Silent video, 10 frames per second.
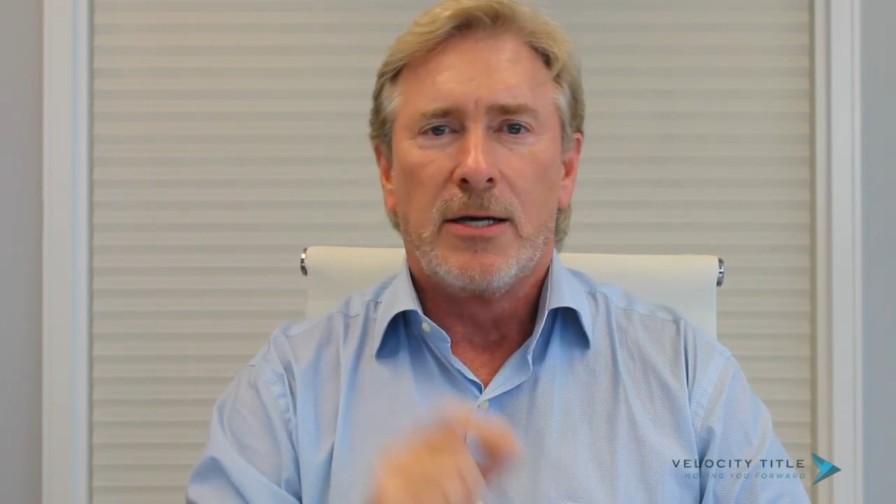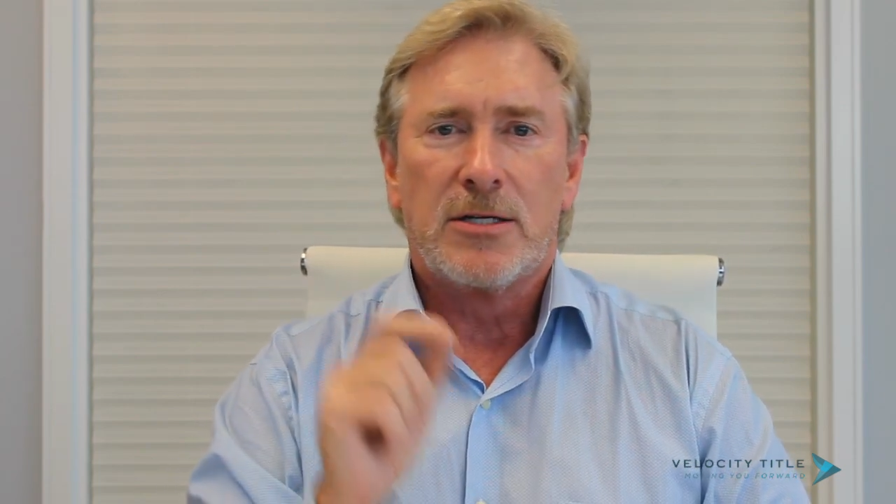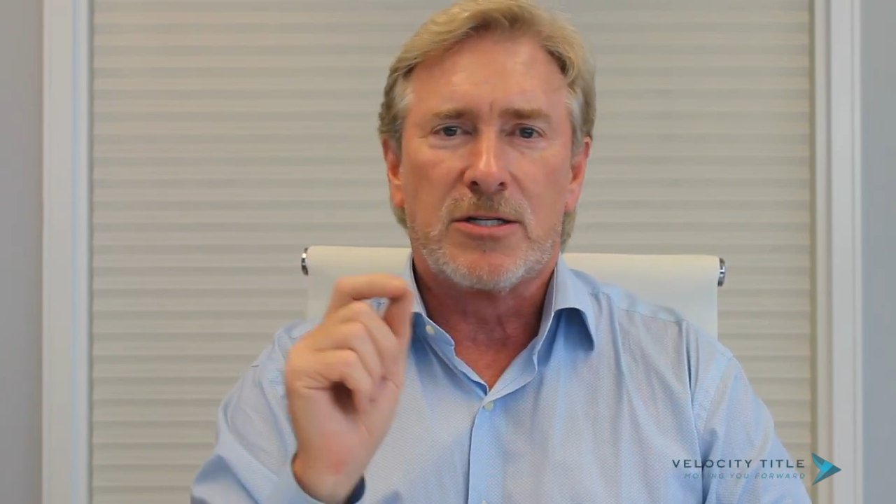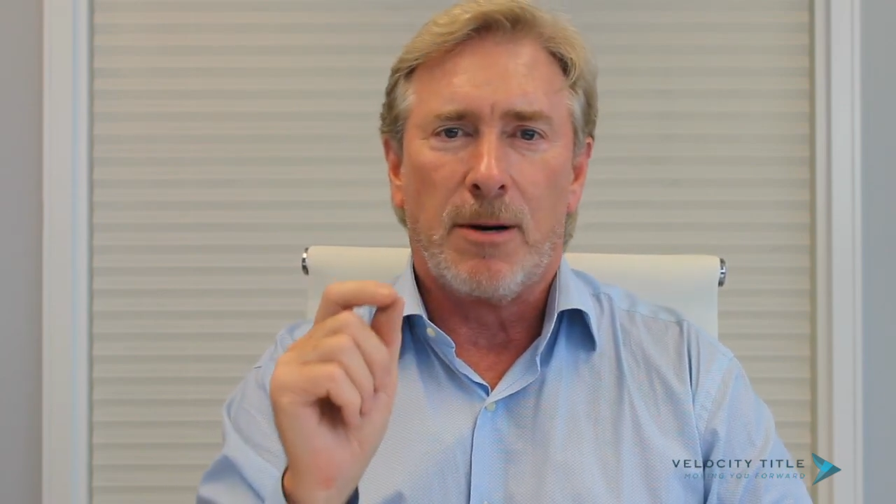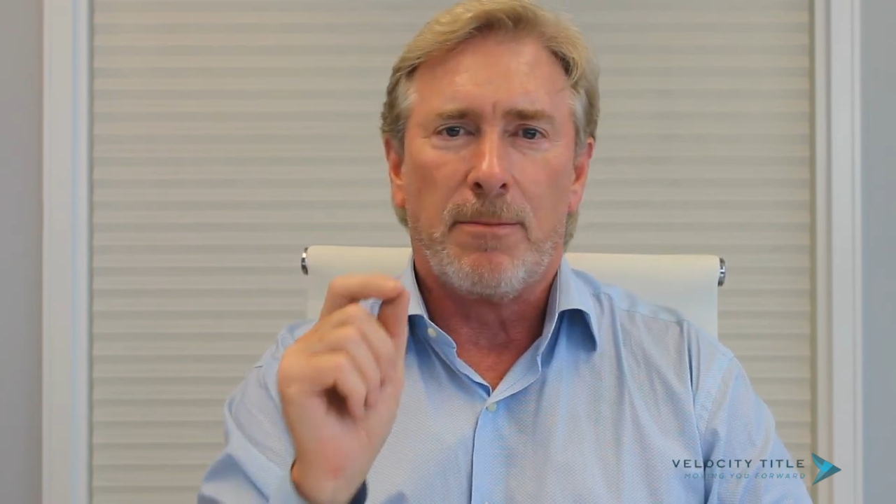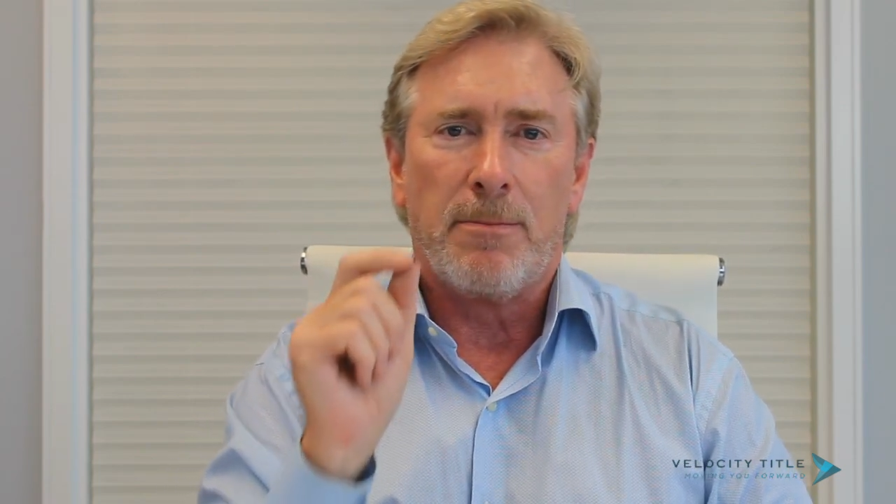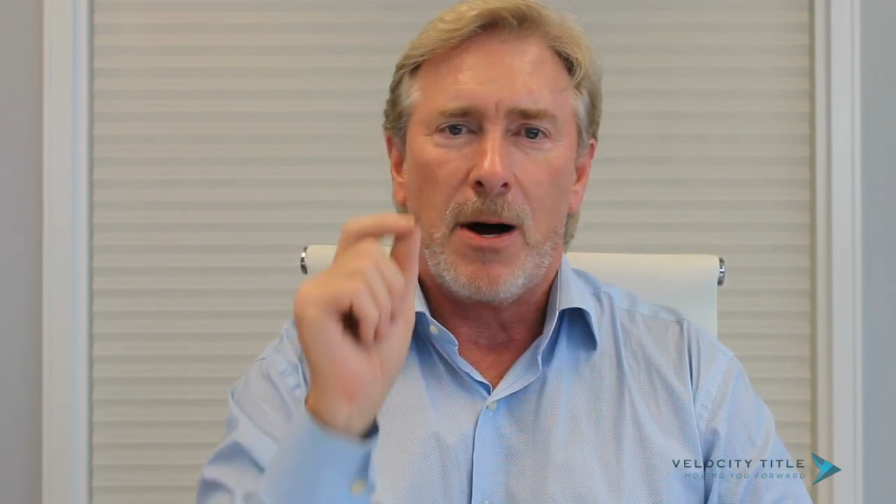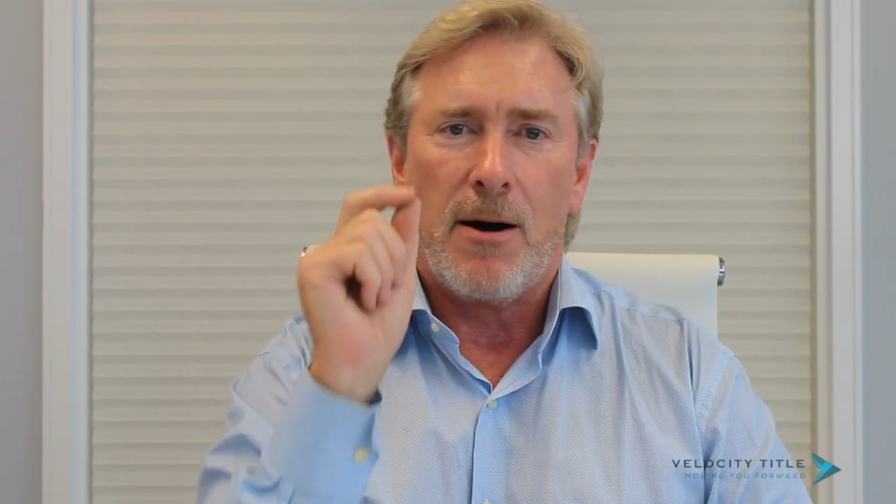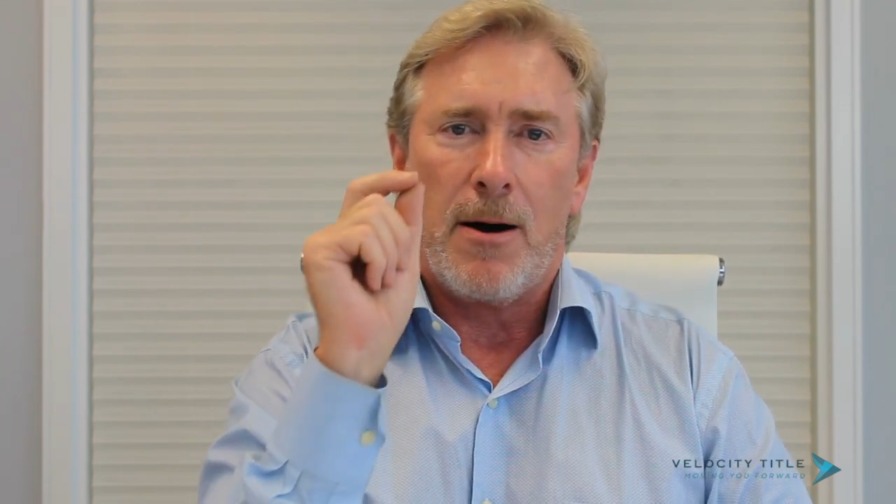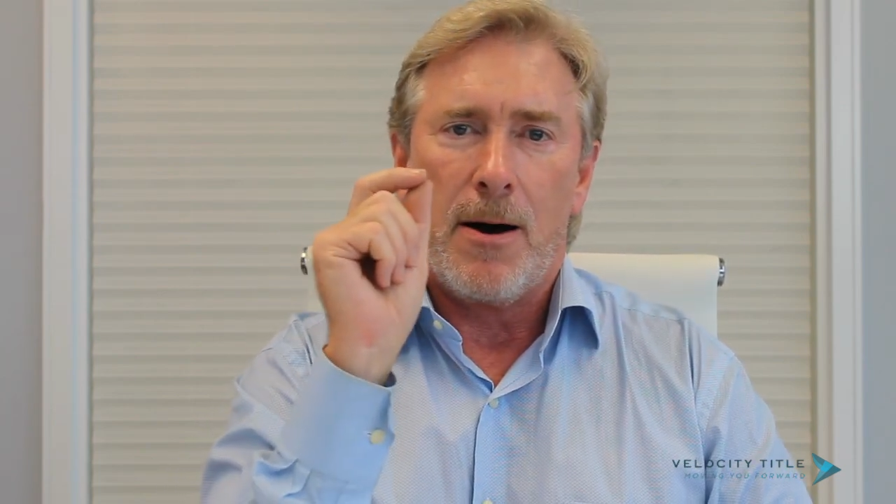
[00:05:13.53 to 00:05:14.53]

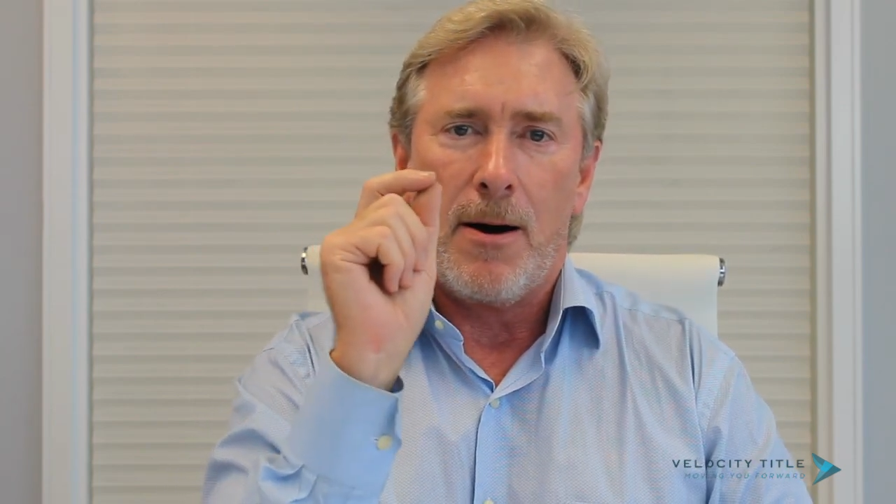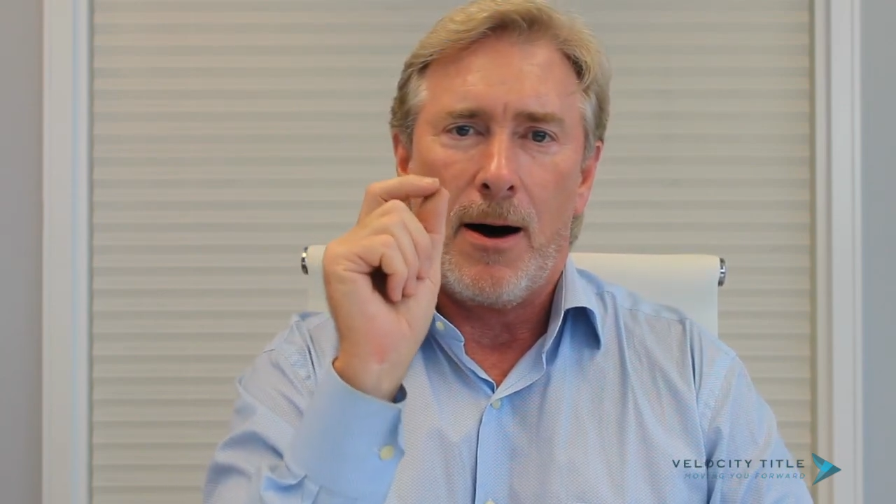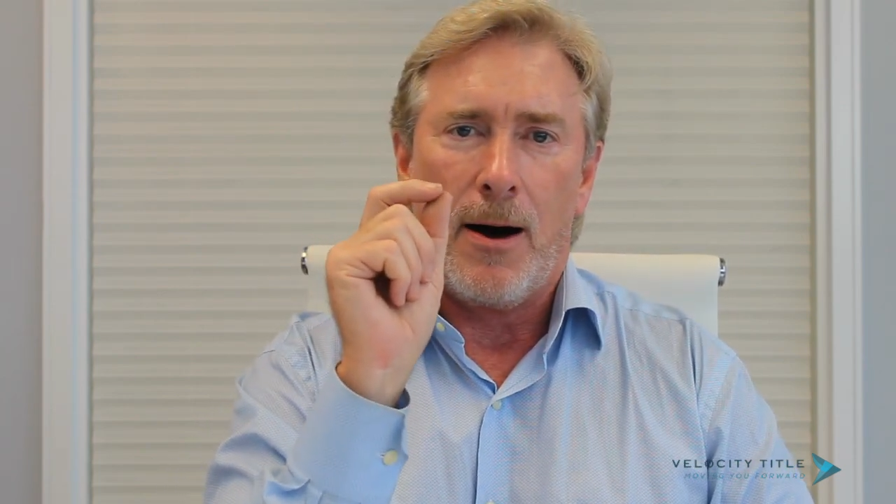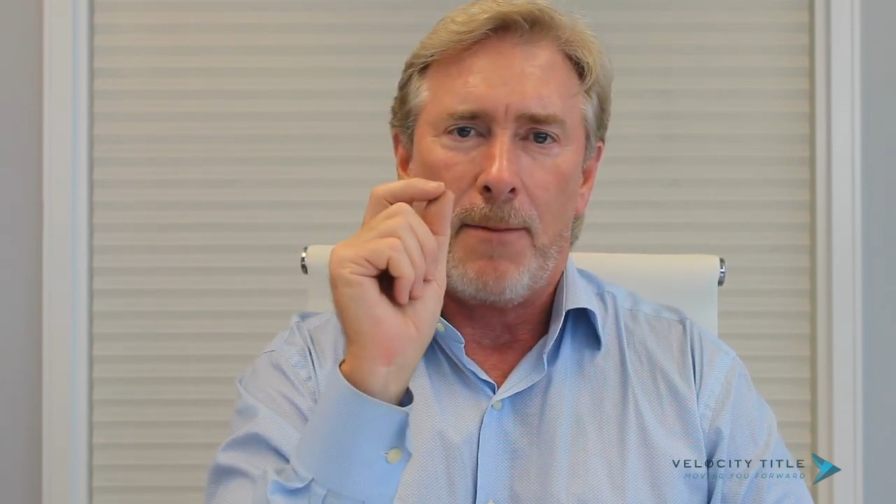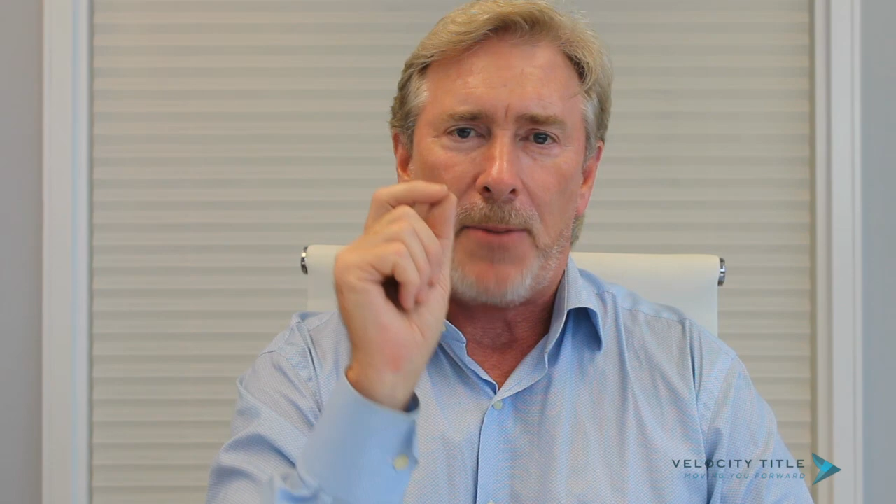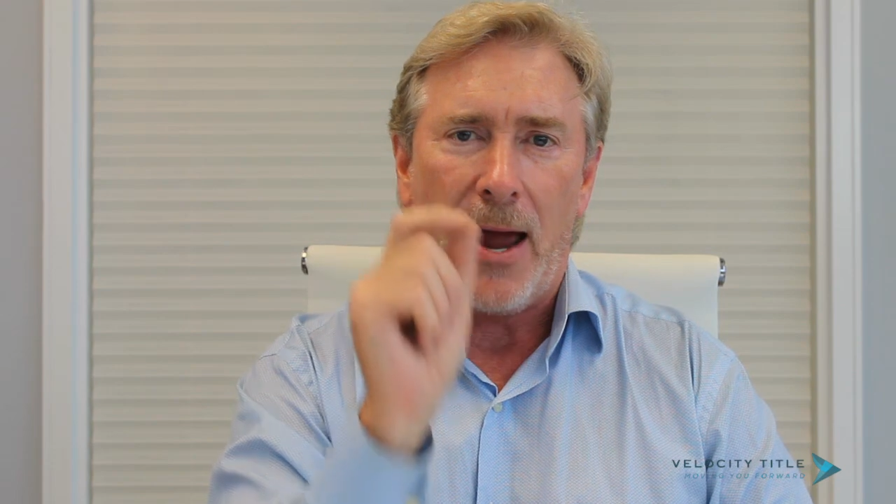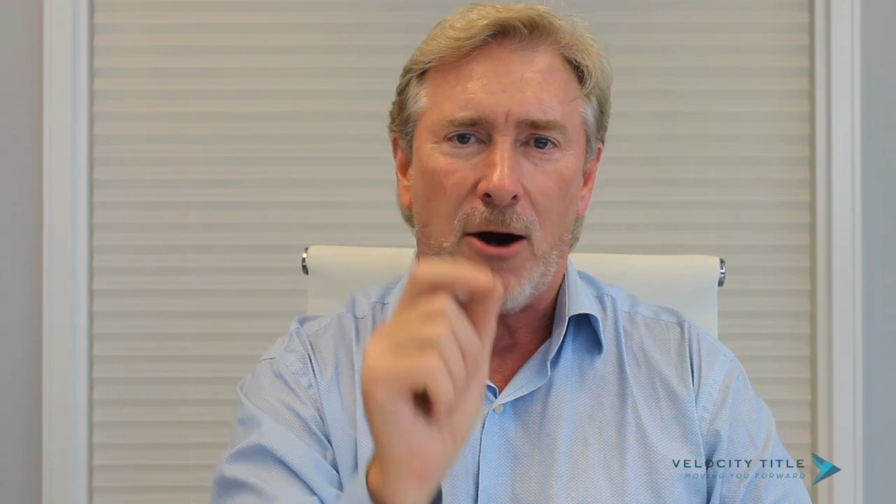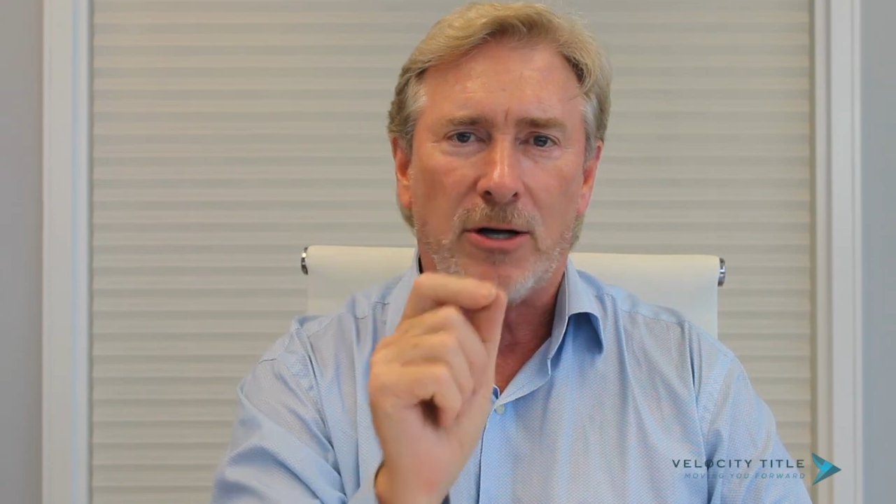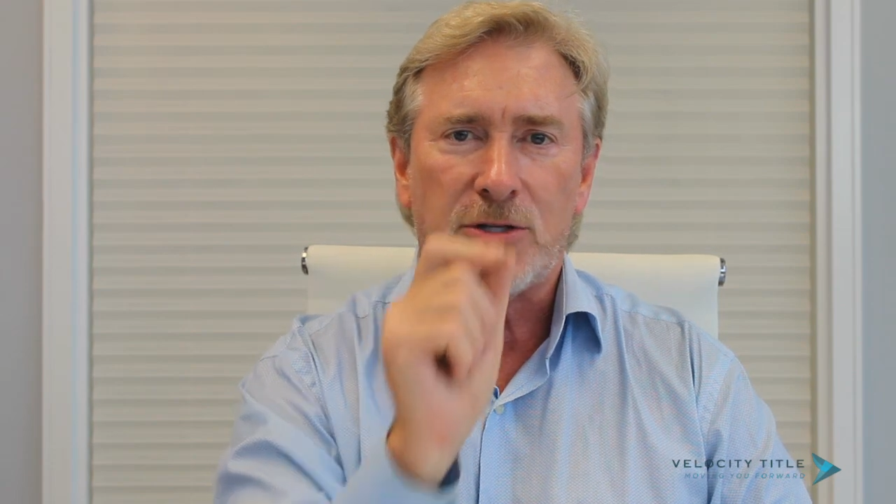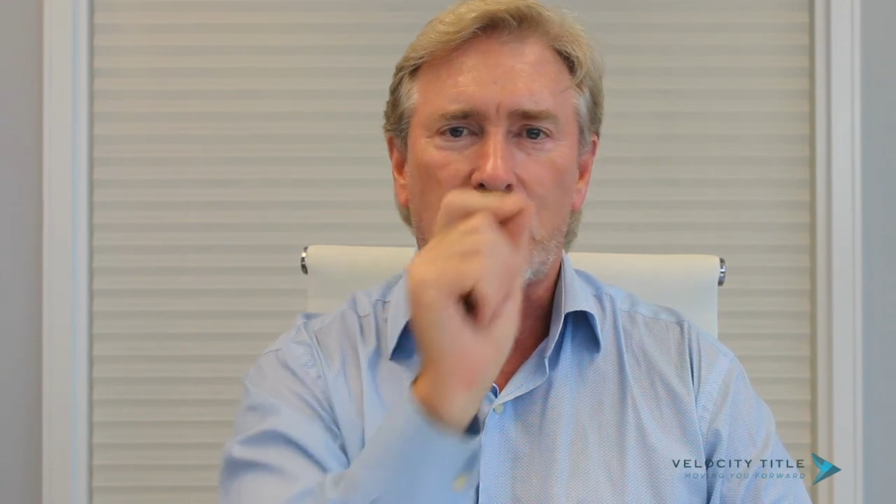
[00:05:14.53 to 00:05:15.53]
some
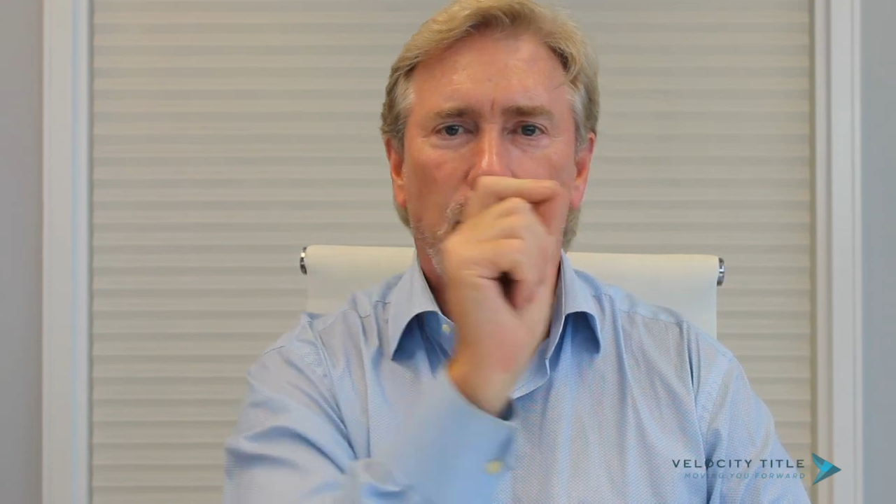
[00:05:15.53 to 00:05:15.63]
parents